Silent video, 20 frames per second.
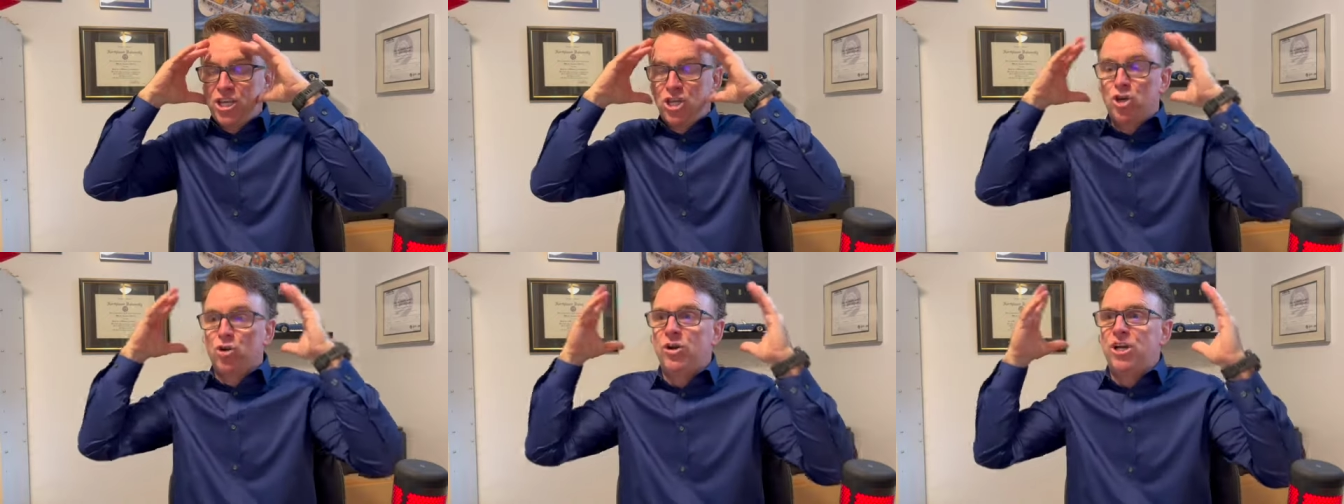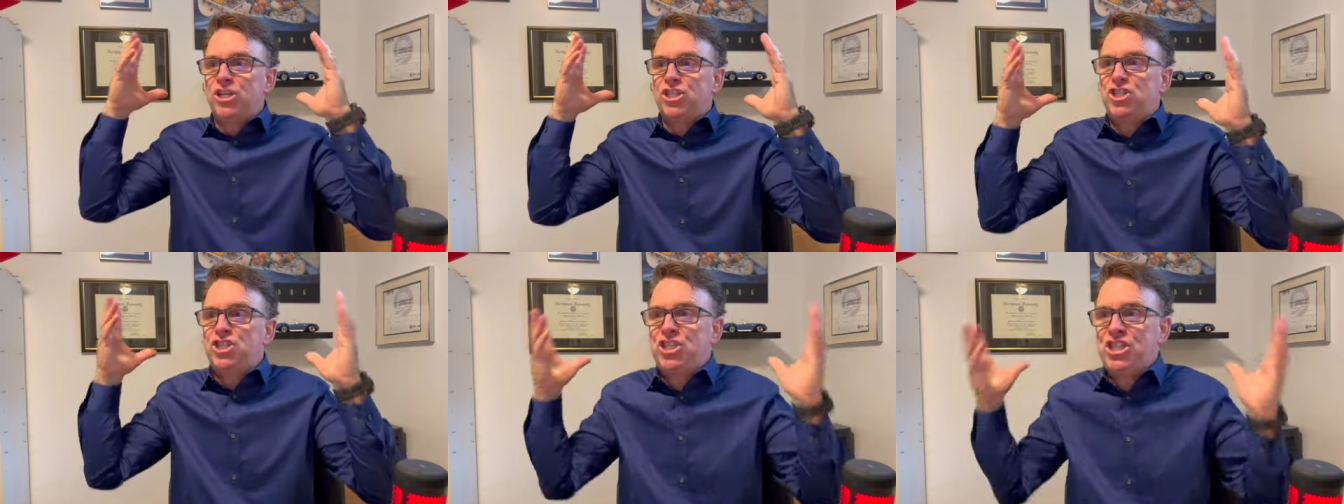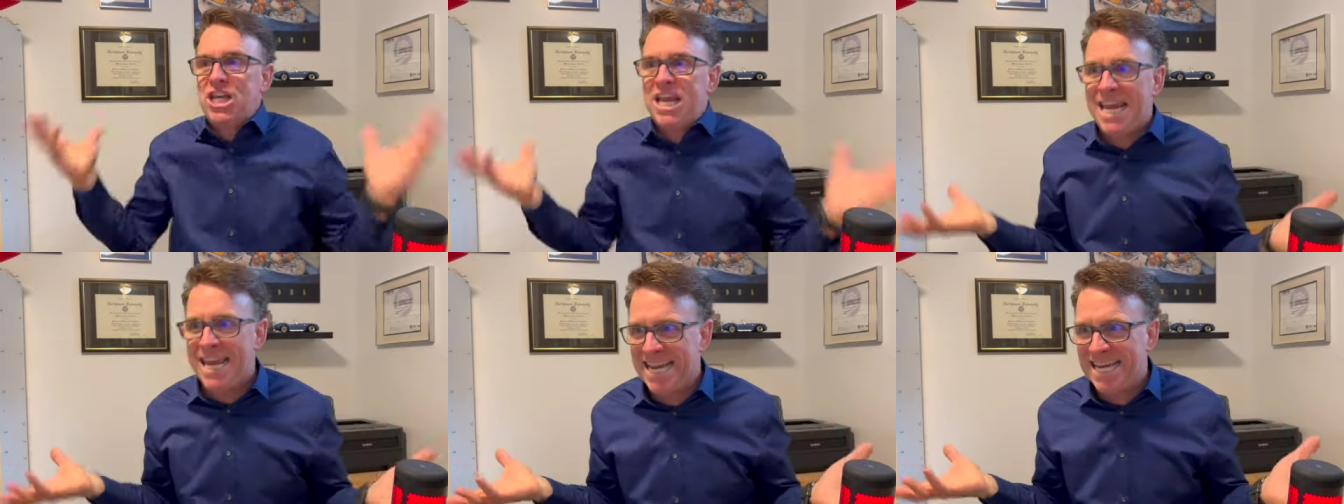you're a
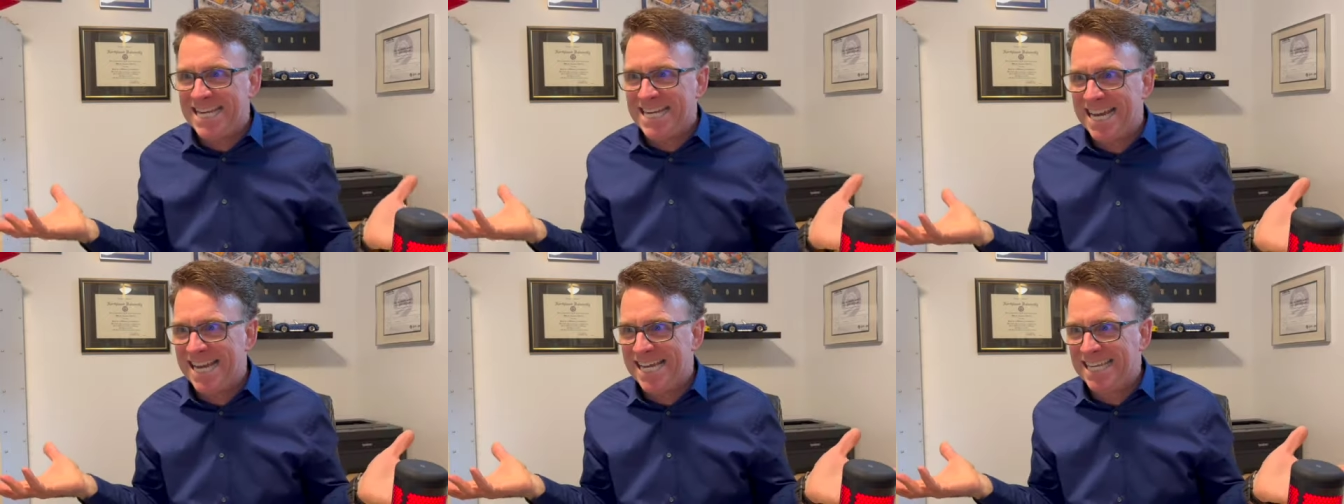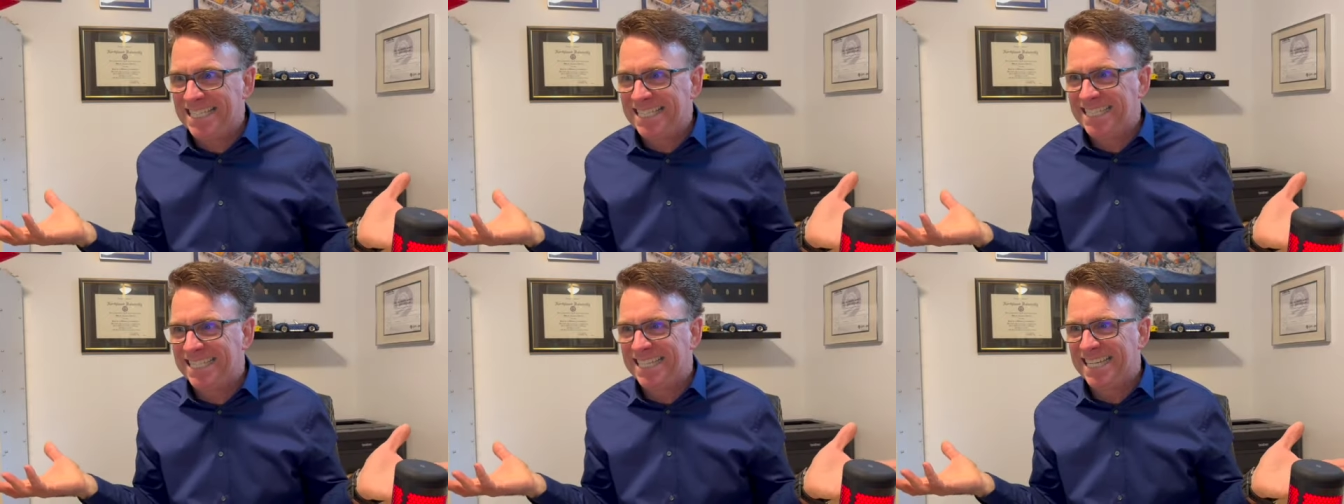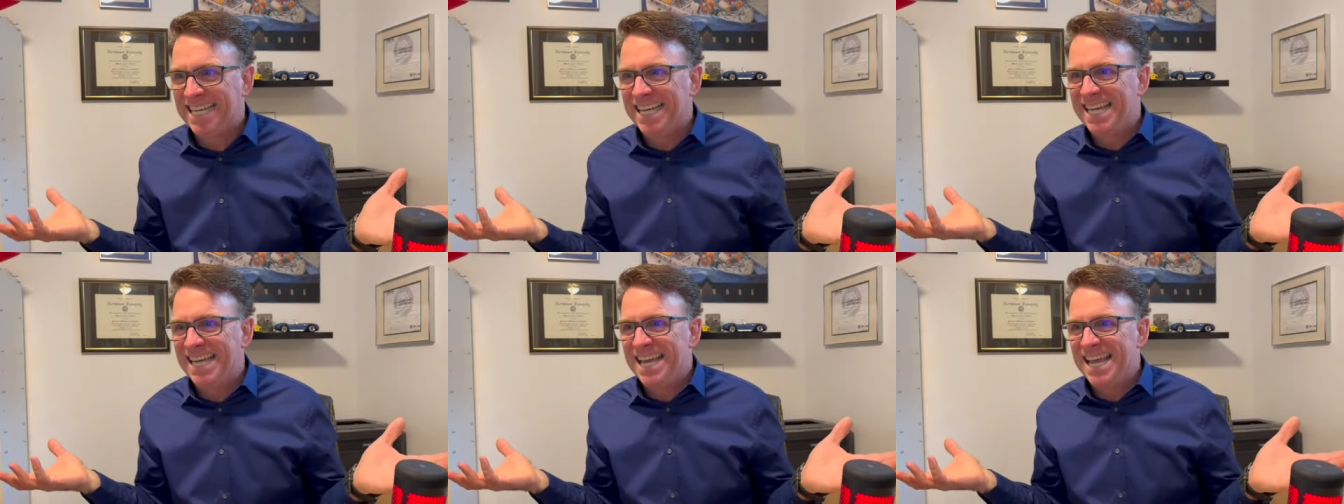genius,
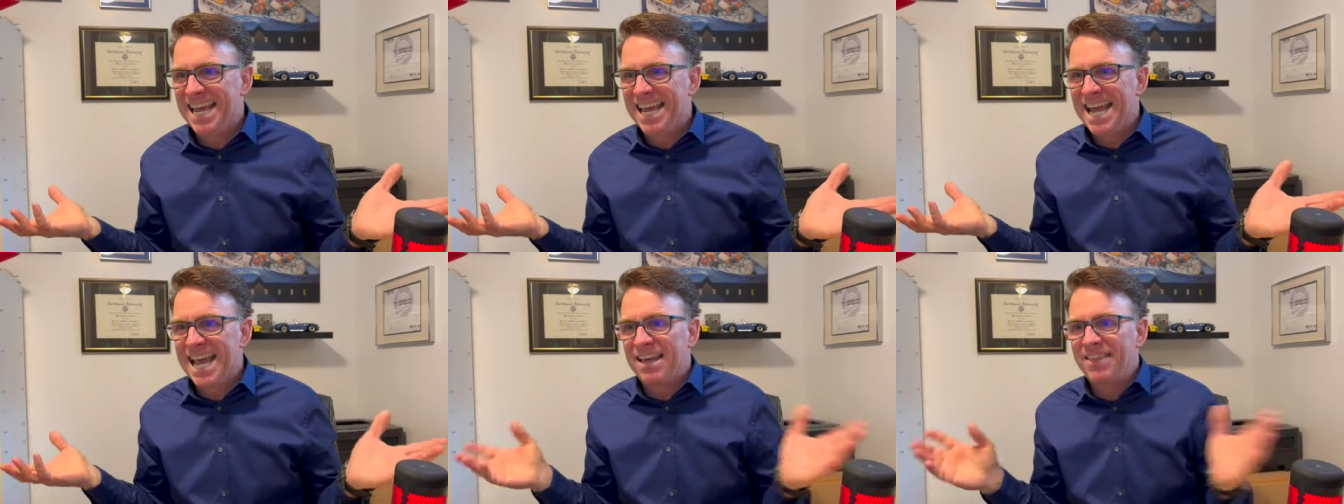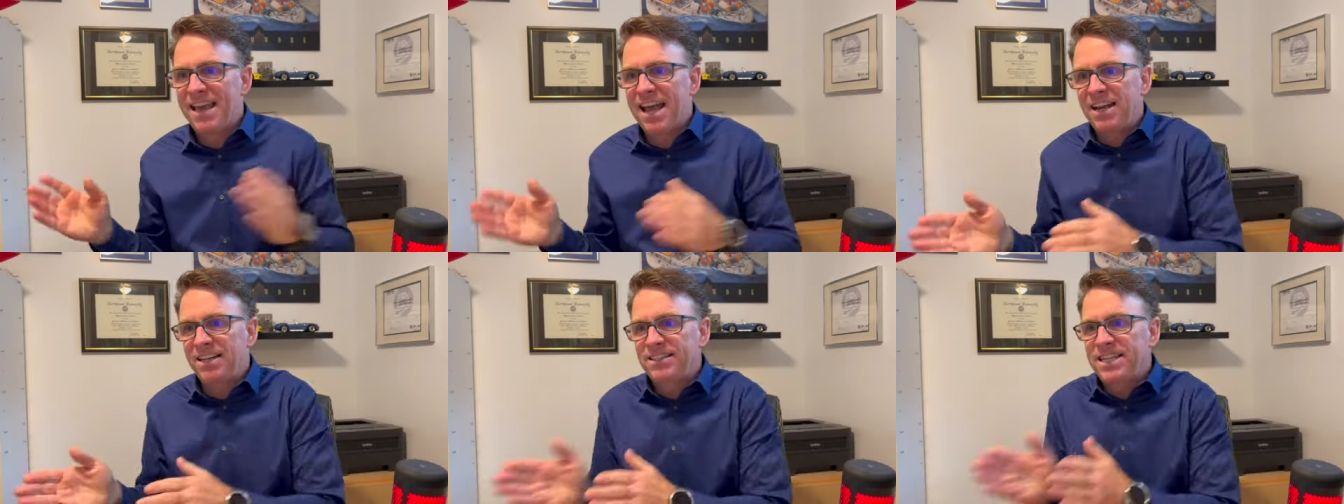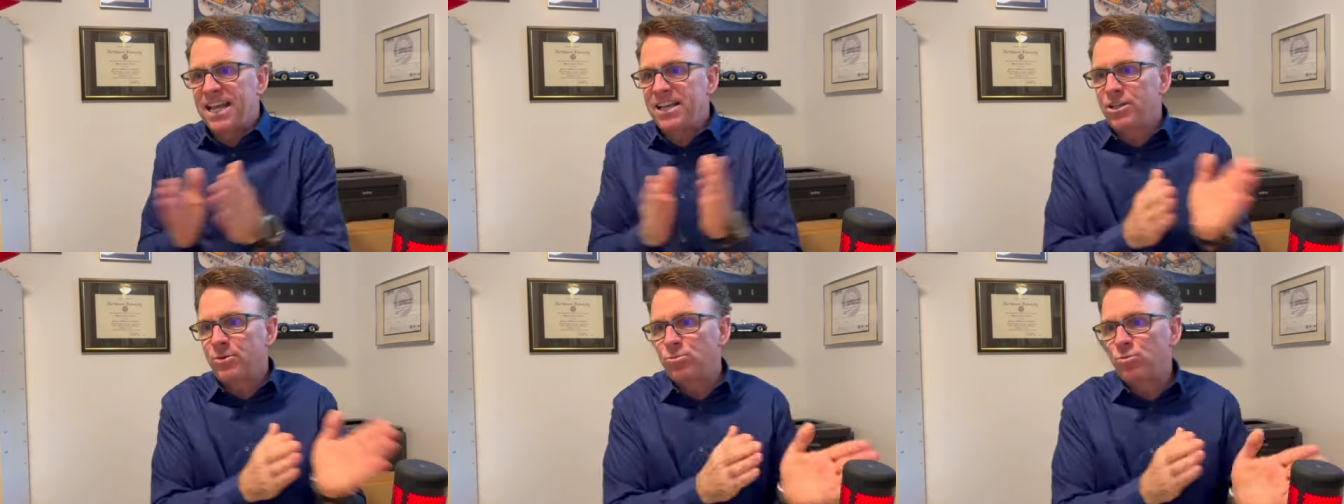and that'll
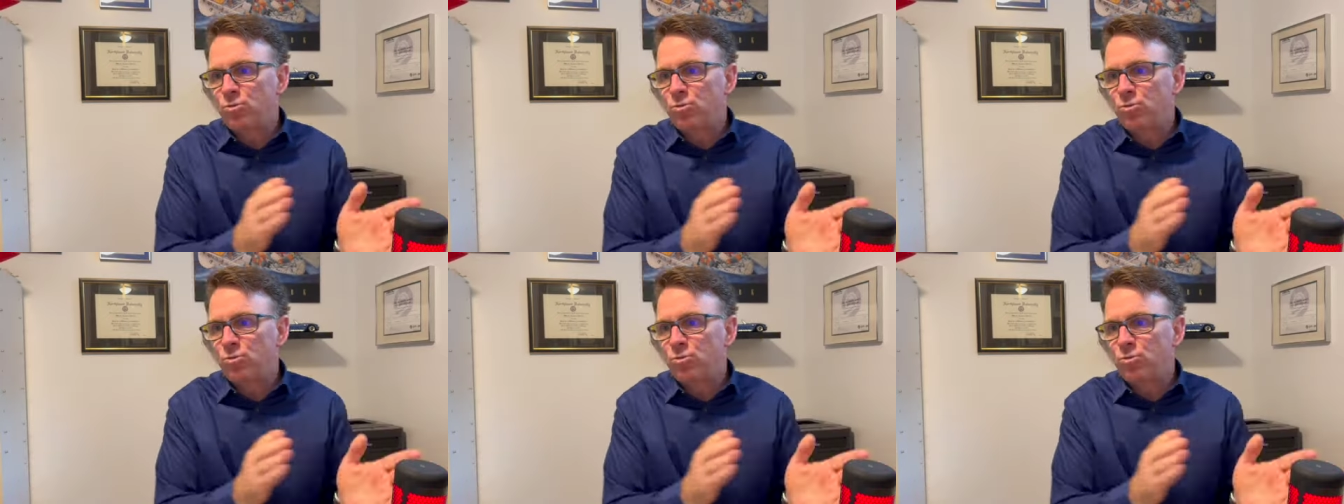take them